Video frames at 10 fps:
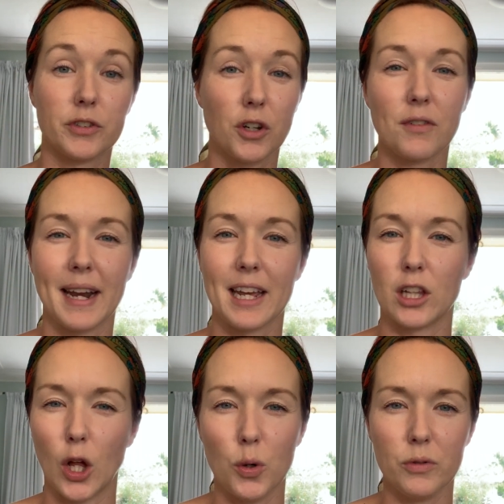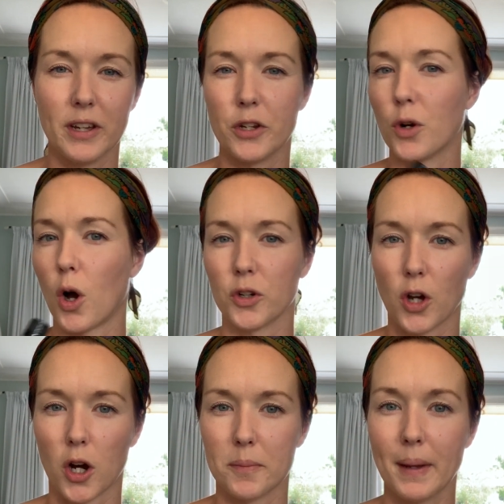There's already clove in your On
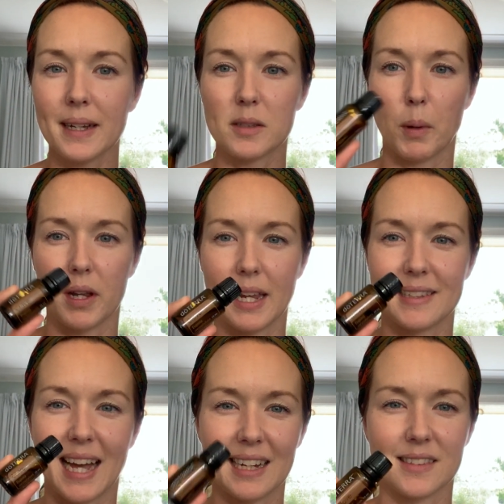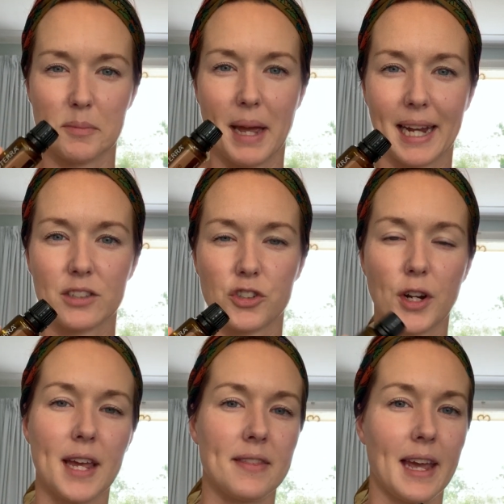Guard mix, but just add some extra
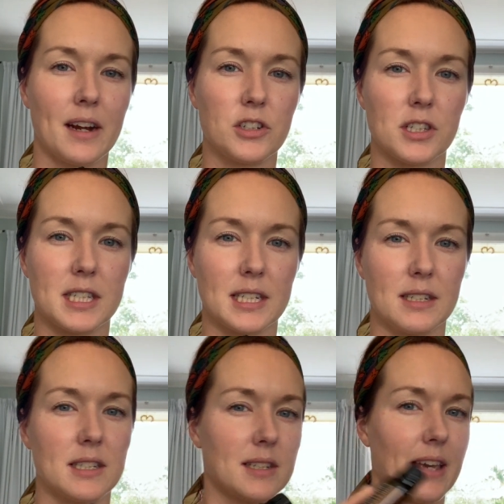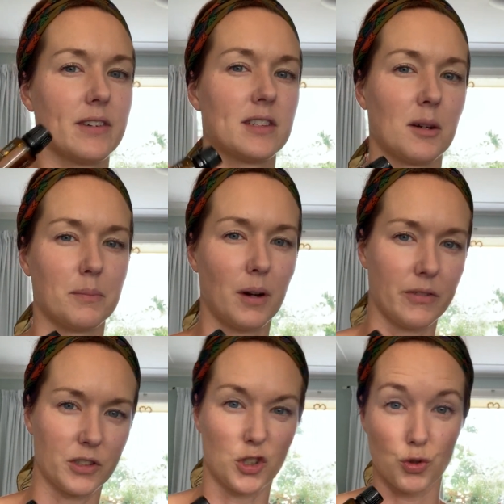in there just to give it some of
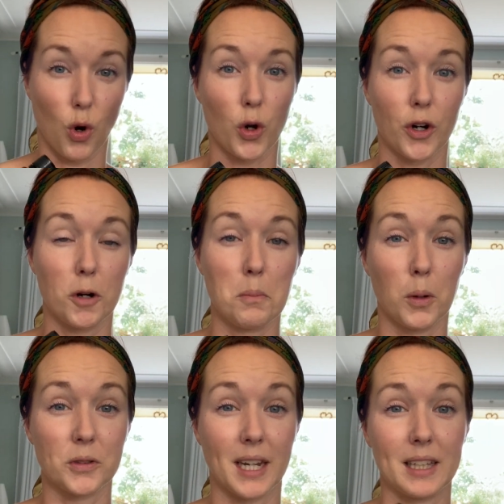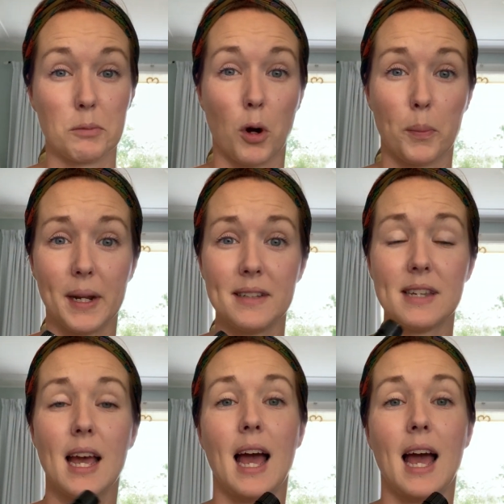a stronger mold killing properties.